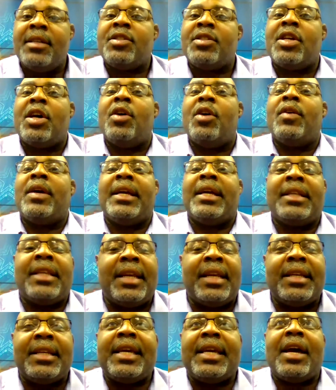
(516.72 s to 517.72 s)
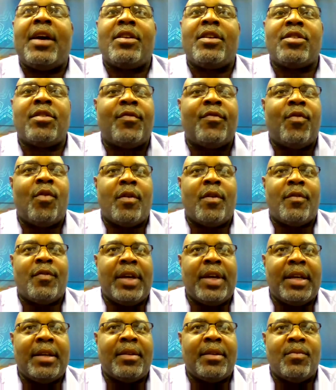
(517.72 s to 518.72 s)
So it didn't count as a
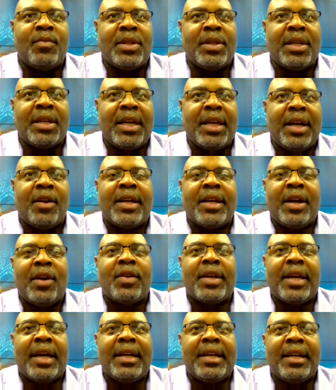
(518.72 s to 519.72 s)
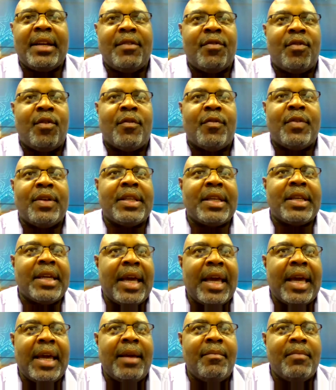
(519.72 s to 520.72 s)
forfeit. With the Car- Carroll County didn't forfeit the
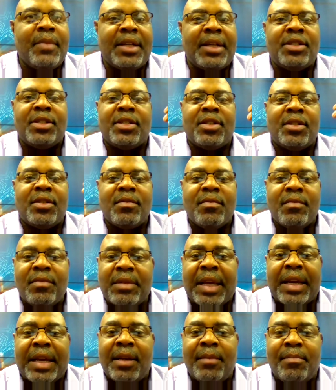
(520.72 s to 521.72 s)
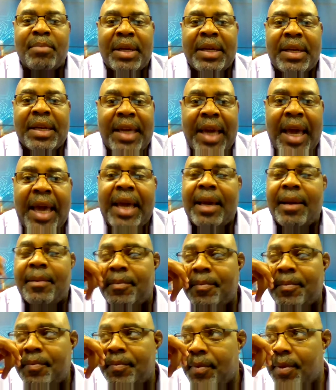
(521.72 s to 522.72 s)
game. They just they couldn't play the game.
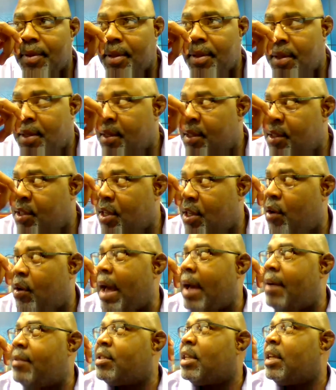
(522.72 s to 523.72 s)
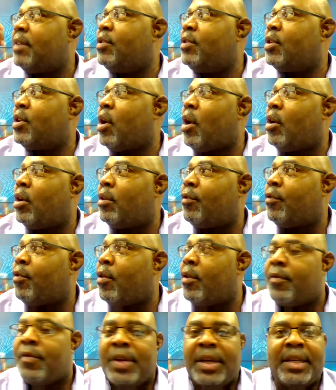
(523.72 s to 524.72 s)
So obviously, if you call it a
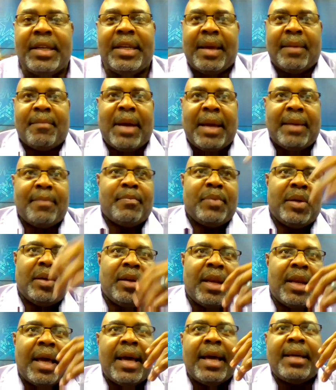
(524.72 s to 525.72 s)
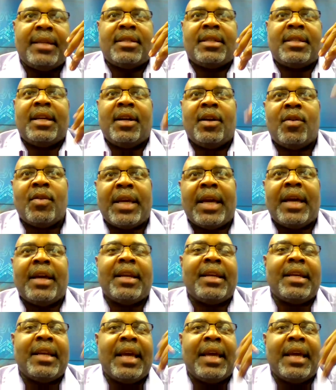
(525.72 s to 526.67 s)
forfeit, that might penalize Carroll County.